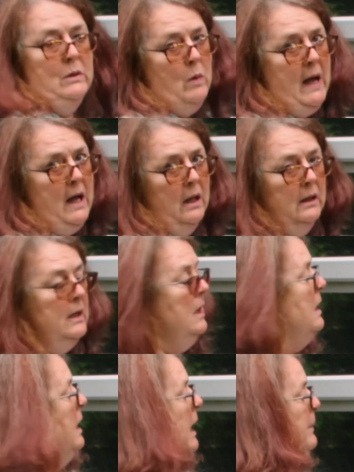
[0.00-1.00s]
well.
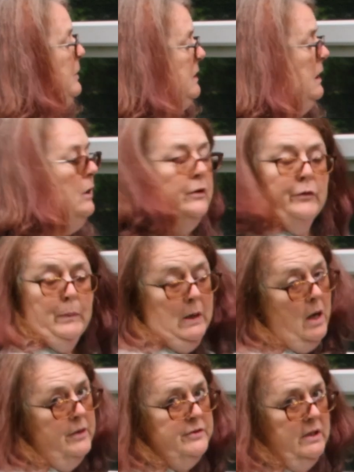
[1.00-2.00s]
I put a lot of
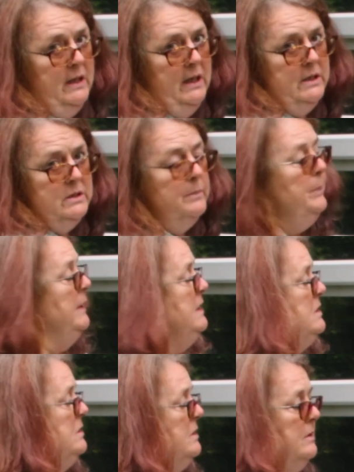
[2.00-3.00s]
plants in it, but
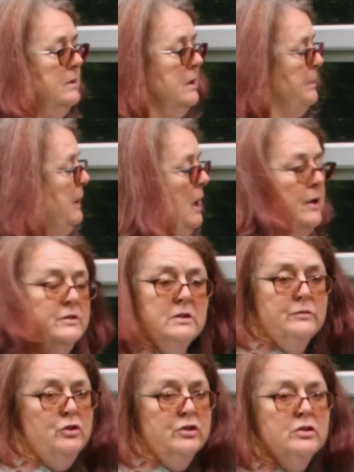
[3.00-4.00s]
the plants are
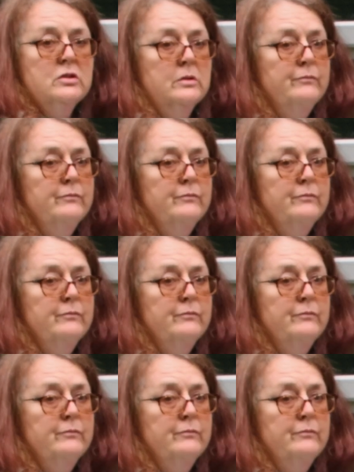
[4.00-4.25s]
just